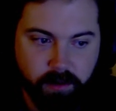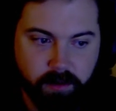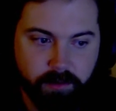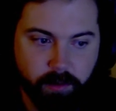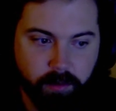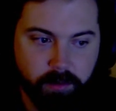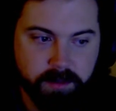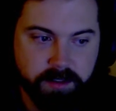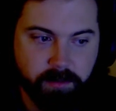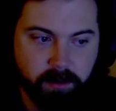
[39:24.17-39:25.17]
of her room
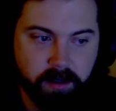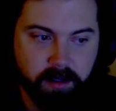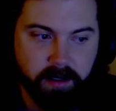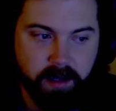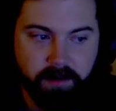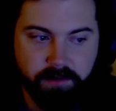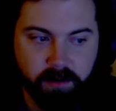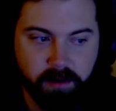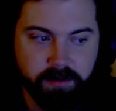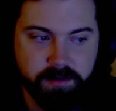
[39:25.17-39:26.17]
this morning and half her
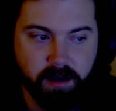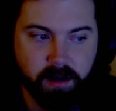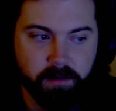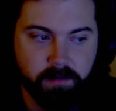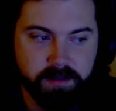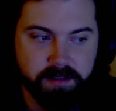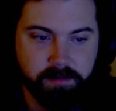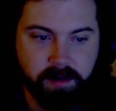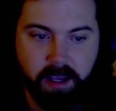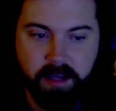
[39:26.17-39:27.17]
clothes gone with some
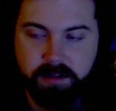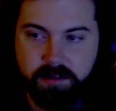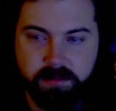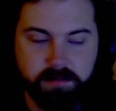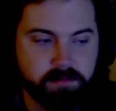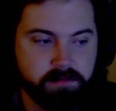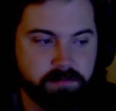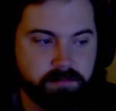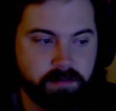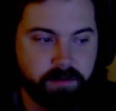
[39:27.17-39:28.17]
cash
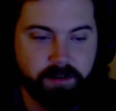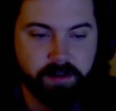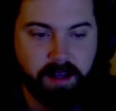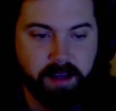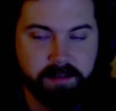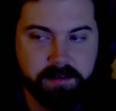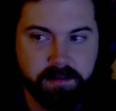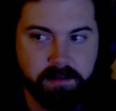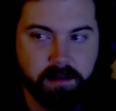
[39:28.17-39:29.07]
of your dad's.